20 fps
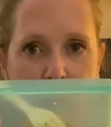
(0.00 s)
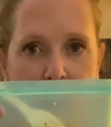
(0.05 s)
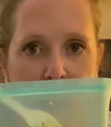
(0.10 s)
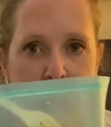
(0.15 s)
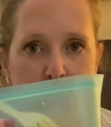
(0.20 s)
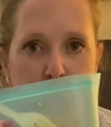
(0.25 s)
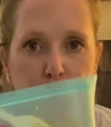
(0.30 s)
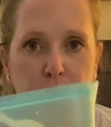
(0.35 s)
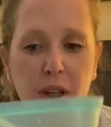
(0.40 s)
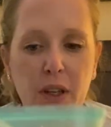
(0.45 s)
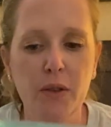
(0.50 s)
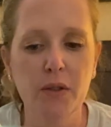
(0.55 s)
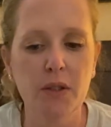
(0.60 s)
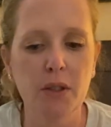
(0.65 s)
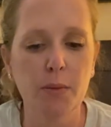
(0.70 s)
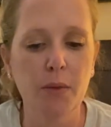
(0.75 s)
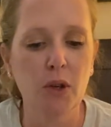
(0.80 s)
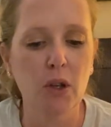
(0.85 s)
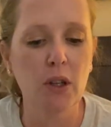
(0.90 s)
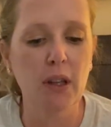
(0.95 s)
these
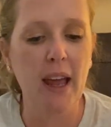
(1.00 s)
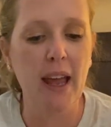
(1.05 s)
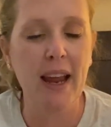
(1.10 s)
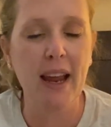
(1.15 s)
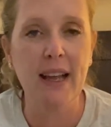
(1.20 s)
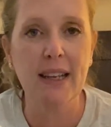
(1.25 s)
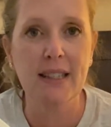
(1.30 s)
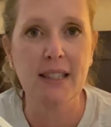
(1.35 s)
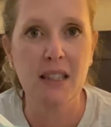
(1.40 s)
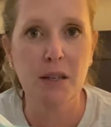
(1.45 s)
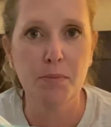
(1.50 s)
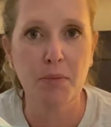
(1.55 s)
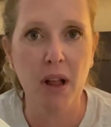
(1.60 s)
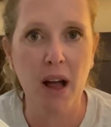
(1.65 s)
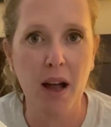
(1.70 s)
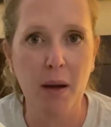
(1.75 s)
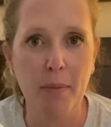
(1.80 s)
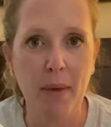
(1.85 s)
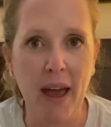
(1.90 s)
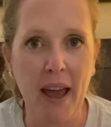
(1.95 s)
reusable like
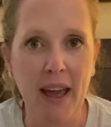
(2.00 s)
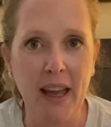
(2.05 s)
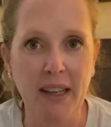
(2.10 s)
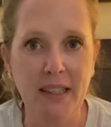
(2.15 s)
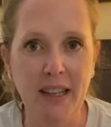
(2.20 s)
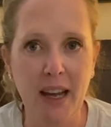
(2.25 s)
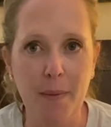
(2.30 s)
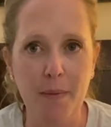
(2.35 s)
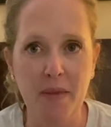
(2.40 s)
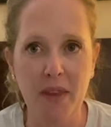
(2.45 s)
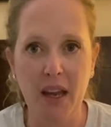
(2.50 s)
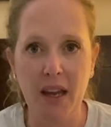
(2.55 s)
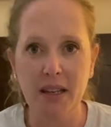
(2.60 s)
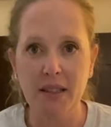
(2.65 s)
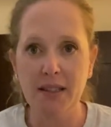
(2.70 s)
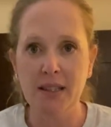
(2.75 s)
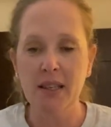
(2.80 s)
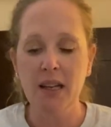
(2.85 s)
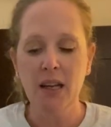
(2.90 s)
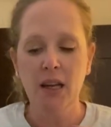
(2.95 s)
Ziploc baggie type
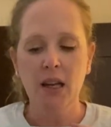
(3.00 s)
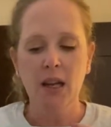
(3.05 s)
things.